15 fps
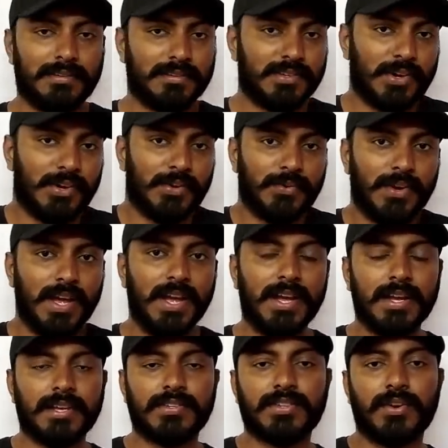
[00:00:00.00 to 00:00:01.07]
So
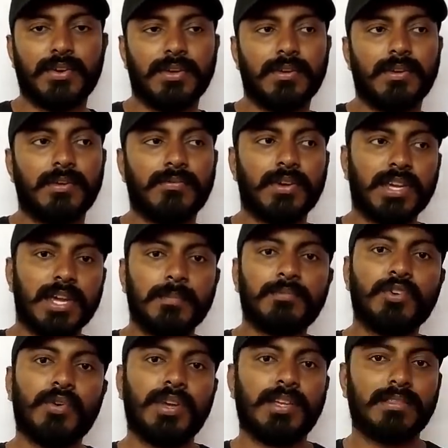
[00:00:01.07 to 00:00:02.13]
if you keep
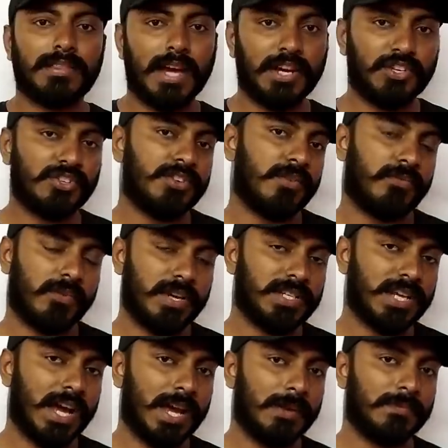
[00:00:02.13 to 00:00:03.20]
doing that in your free
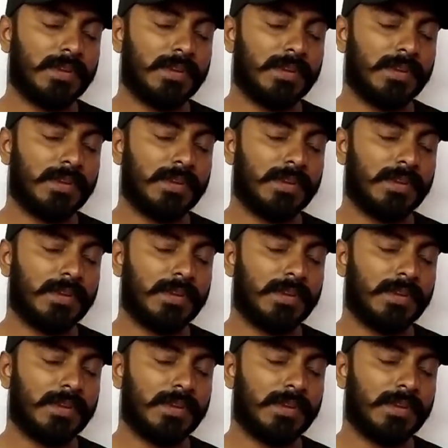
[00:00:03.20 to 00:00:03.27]
time,